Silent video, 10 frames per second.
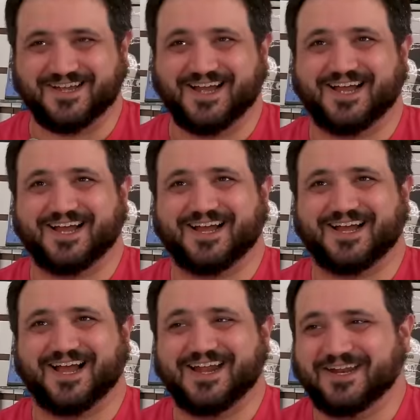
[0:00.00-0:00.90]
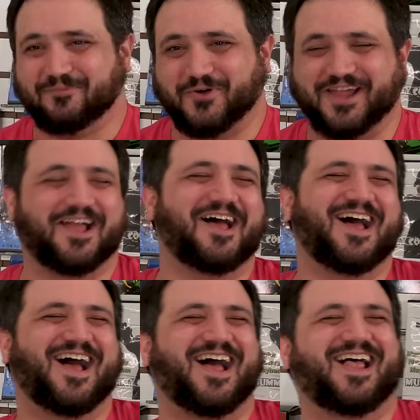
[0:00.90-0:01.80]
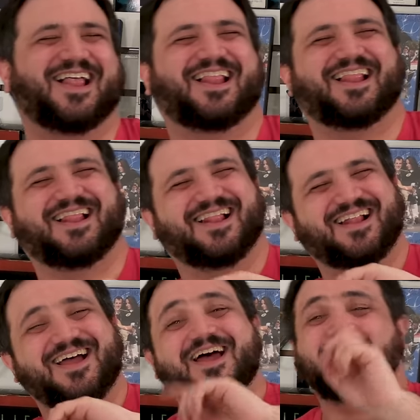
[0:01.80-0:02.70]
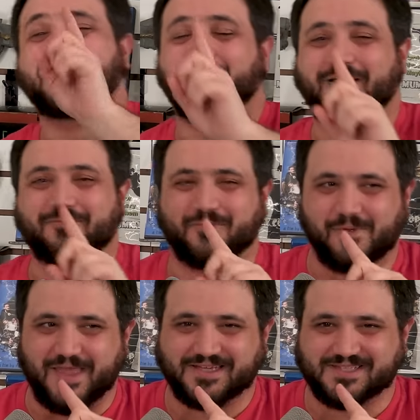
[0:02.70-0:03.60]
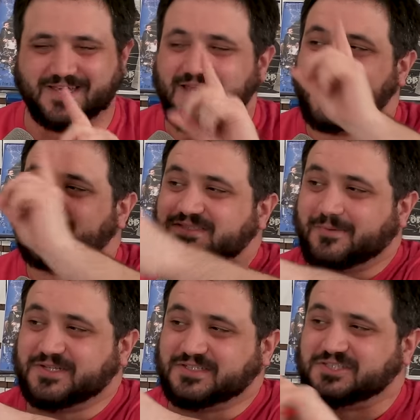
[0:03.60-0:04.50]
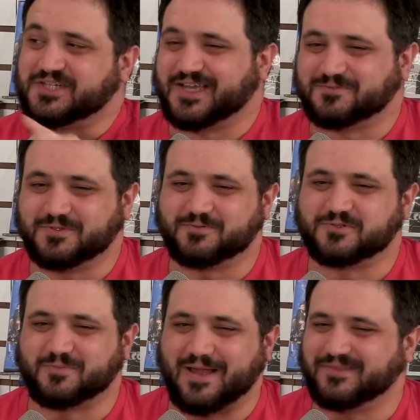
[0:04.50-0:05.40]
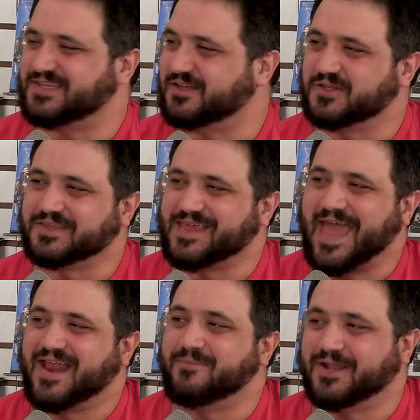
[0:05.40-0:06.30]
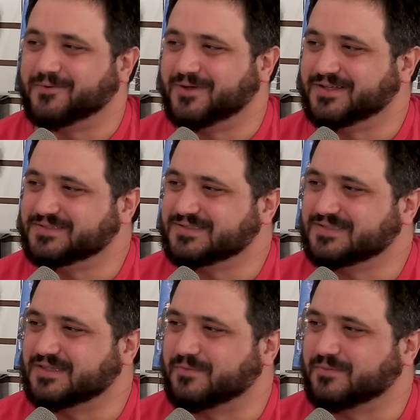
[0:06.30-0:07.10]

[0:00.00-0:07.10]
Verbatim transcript: I need a break. You know what? One last thing. Someone did suggest we should probably take a look at the animated ones.